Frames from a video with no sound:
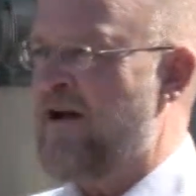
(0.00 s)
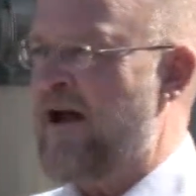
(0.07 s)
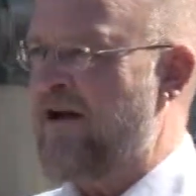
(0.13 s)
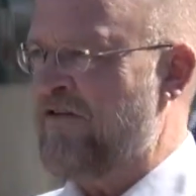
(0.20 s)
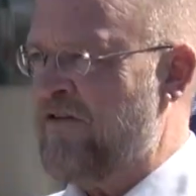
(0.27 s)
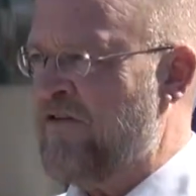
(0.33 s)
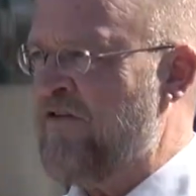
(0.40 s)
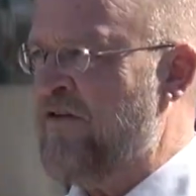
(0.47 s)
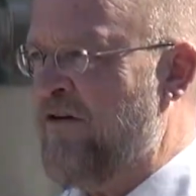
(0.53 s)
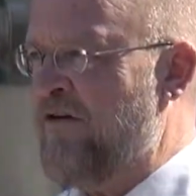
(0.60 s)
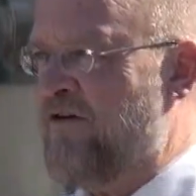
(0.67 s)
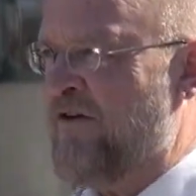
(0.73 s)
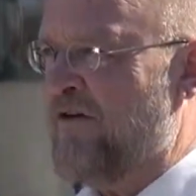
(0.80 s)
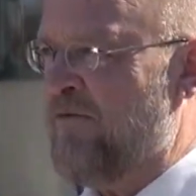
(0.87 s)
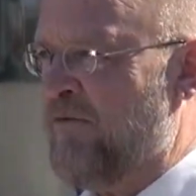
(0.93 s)
as a
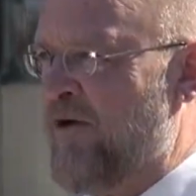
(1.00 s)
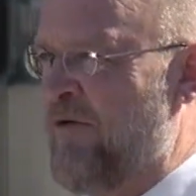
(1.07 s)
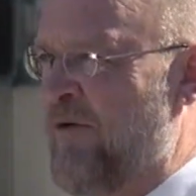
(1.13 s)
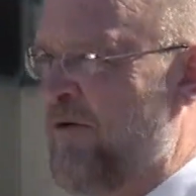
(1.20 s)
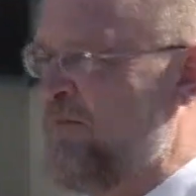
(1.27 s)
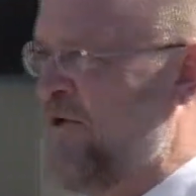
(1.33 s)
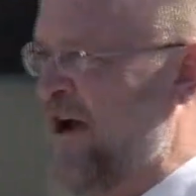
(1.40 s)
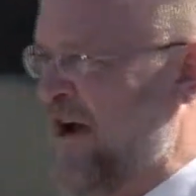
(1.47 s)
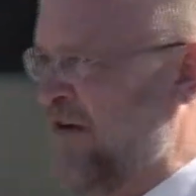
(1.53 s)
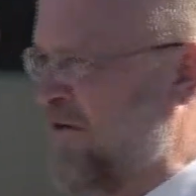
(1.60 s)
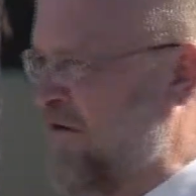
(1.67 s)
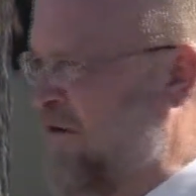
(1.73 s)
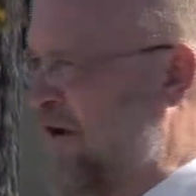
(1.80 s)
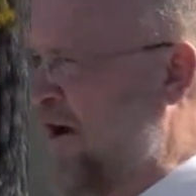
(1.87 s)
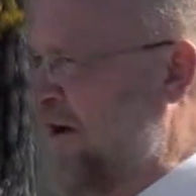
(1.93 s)
student, we would
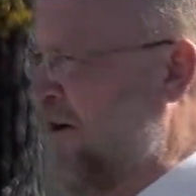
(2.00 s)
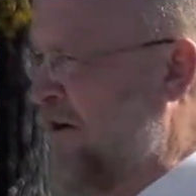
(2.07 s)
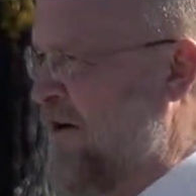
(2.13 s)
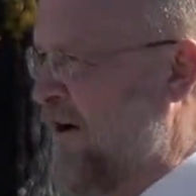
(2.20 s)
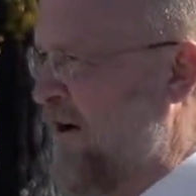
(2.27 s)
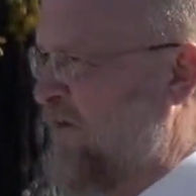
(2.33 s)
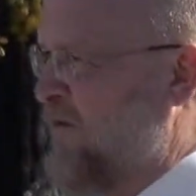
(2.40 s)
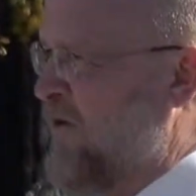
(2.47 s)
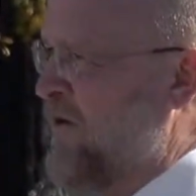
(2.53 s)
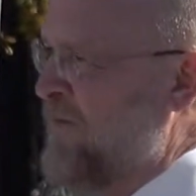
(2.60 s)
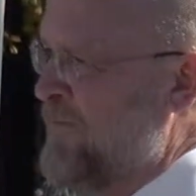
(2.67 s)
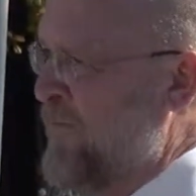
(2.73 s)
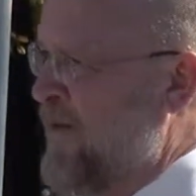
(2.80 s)
practice duck and cover.